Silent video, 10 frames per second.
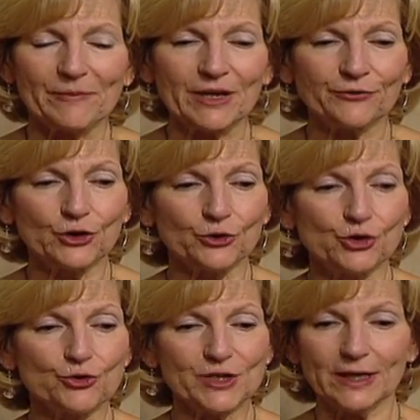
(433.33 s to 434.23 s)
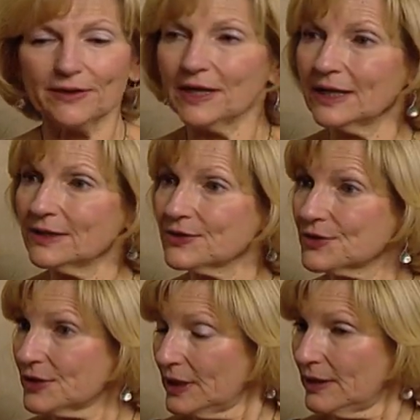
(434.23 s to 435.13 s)
if you're using
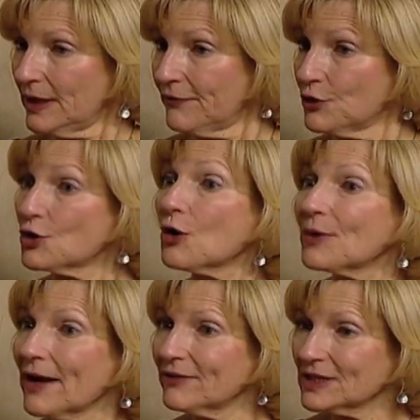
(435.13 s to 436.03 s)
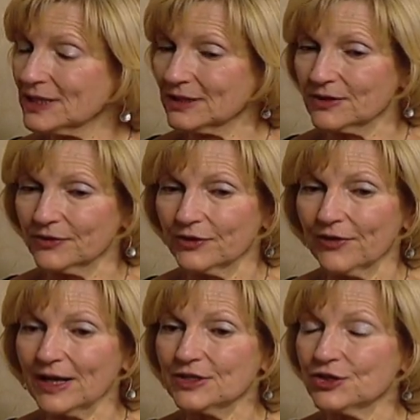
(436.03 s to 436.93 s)
things, if you don't have an assistive
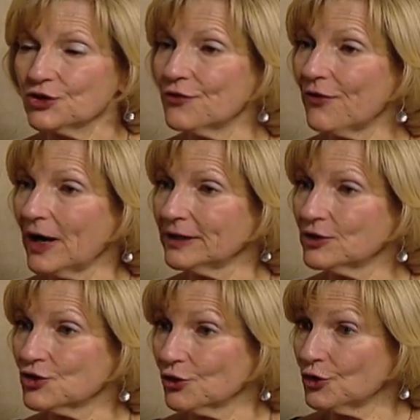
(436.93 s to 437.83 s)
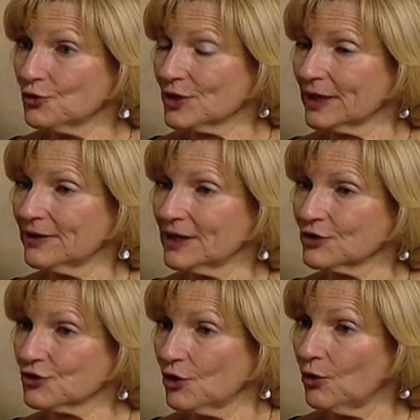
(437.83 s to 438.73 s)
device and you find that you're using
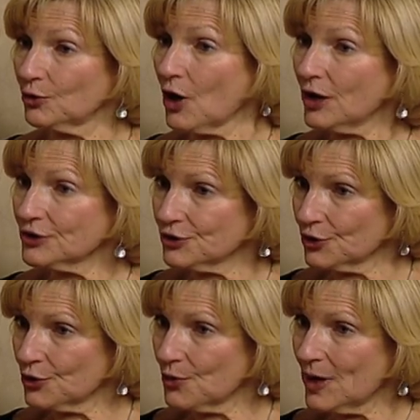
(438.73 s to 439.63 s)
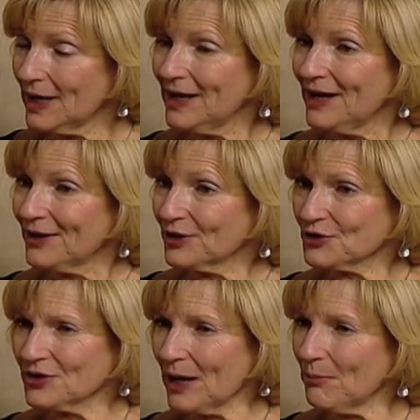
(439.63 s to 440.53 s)
things to hold on to,
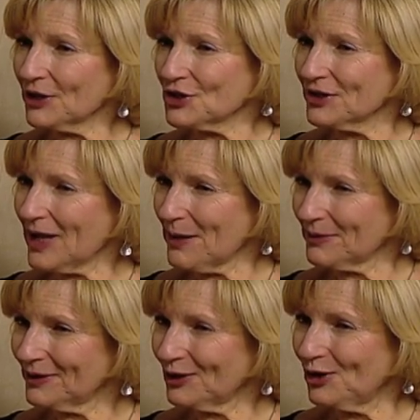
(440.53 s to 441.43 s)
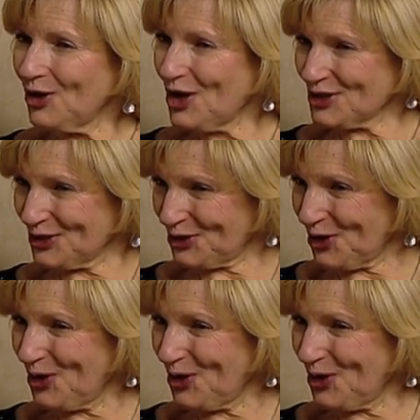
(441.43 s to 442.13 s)
there's not much in that closet to